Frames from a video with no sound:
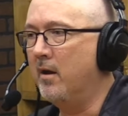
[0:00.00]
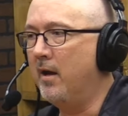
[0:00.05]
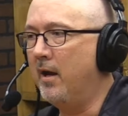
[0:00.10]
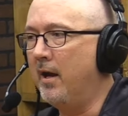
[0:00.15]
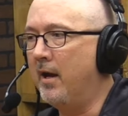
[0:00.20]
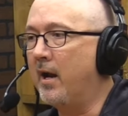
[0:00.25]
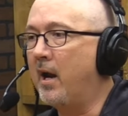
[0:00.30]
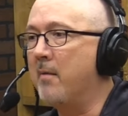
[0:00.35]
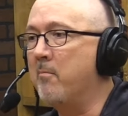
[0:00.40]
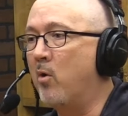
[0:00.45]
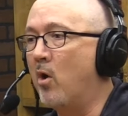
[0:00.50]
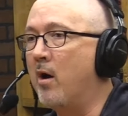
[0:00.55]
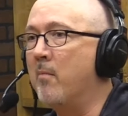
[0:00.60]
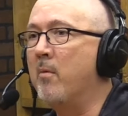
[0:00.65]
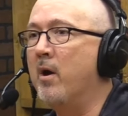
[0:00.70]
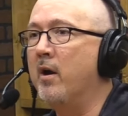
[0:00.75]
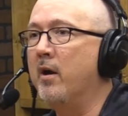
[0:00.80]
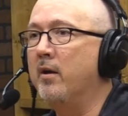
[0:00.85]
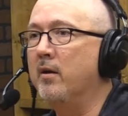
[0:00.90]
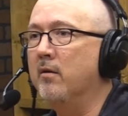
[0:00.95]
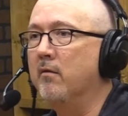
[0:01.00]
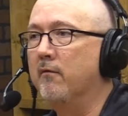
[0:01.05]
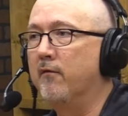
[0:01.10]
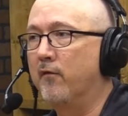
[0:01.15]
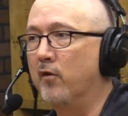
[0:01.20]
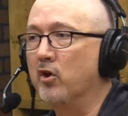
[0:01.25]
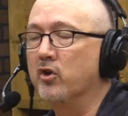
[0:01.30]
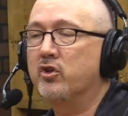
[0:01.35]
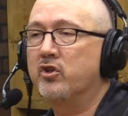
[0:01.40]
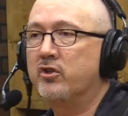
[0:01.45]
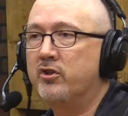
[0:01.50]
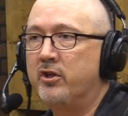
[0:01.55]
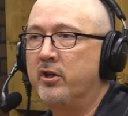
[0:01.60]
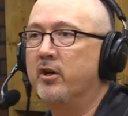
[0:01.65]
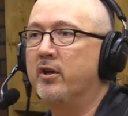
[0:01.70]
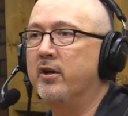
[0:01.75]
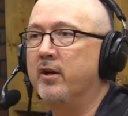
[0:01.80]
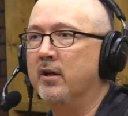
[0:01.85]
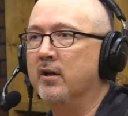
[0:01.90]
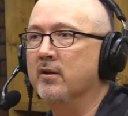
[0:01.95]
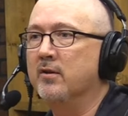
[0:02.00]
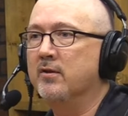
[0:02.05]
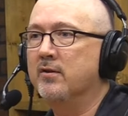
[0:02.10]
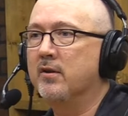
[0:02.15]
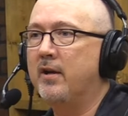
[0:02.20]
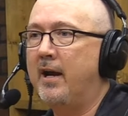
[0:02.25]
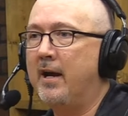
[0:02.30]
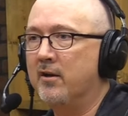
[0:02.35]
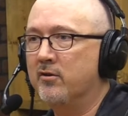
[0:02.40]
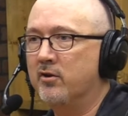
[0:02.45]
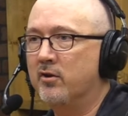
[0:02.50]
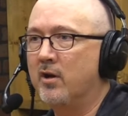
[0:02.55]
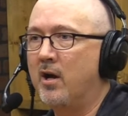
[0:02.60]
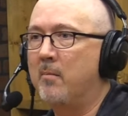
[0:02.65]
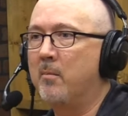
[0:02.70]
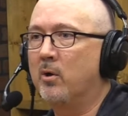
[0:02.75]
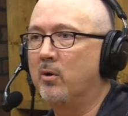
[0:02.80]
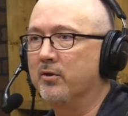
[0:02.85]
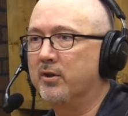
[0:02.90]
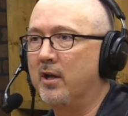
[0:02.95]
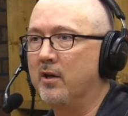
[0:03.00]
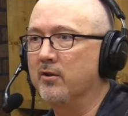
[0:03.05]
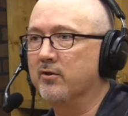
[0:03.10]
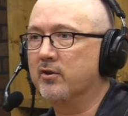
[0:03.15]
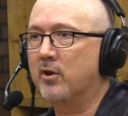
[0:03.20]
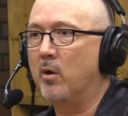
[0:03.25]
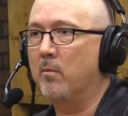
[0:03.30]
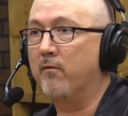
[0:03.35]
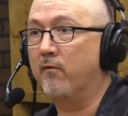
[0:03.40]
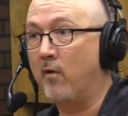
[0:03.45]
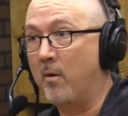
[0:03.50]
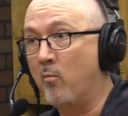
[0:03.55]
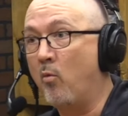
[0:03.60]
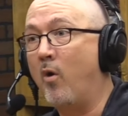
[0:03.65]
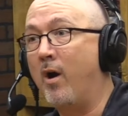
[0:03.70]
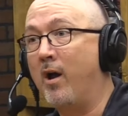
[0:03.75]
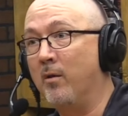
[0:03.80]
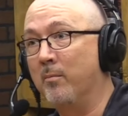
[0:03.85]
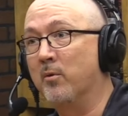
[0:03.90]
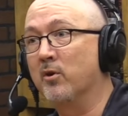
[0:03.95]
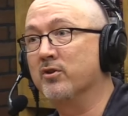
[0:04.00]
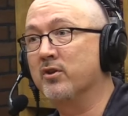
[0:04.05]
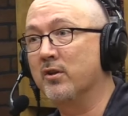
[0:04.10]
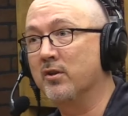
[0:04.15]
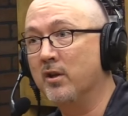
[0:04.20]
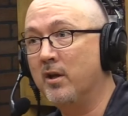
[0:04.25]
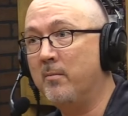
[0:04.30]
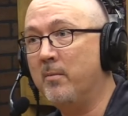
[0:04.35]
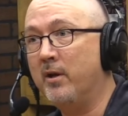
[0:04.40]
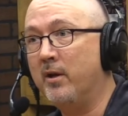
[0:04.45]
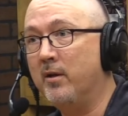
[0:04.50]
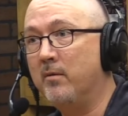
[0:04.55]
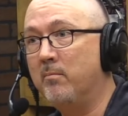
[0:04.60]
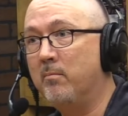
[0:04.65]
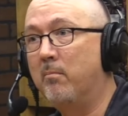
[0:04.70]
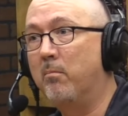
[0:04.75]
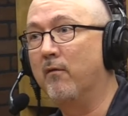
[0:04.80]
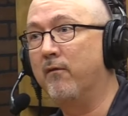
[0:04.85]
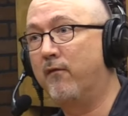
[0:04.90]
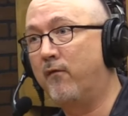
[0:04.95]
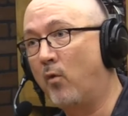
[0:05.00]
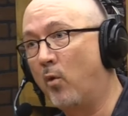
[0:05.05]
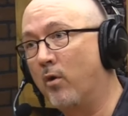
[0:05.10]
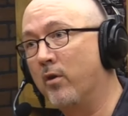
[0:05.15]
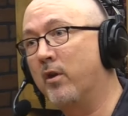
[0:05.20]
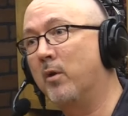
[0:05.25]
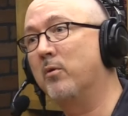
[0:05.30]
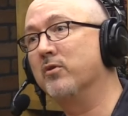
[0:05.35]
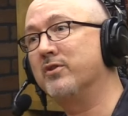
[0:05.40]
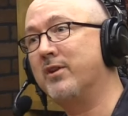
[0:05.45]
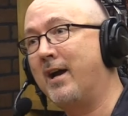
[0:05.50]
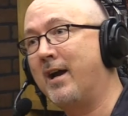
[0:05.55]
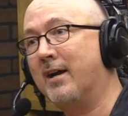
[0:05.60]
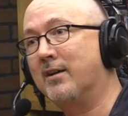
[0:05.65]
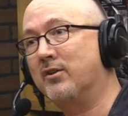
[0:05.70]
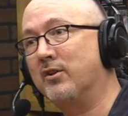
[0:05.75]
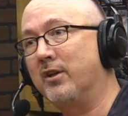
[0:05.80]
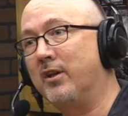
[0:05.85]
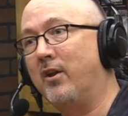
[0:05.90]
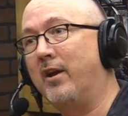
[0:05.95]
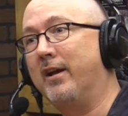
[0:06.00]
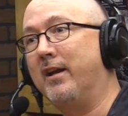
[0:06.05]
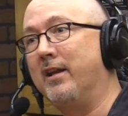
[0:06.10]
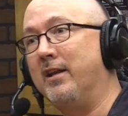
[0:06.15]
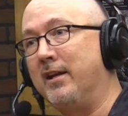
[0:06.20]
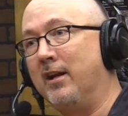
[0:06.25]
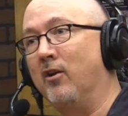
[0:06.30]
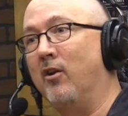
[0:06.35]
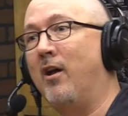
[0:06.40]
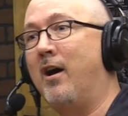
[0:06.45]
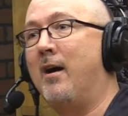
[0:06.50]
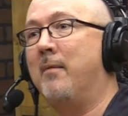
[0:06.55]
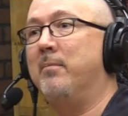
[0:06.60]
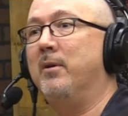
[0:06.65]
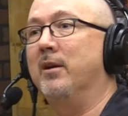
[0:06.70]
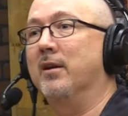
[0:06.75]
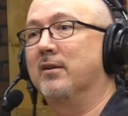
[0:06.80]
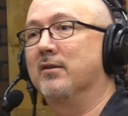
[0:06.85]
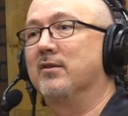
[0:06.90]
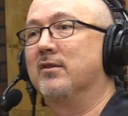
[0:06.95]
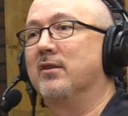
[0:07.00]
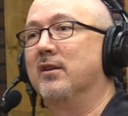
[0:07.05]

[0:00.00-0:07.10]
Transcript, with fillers: and I bought my first serious astronomical telescope from Wild Birds Unlimited before there was actually like an Eagle Optics.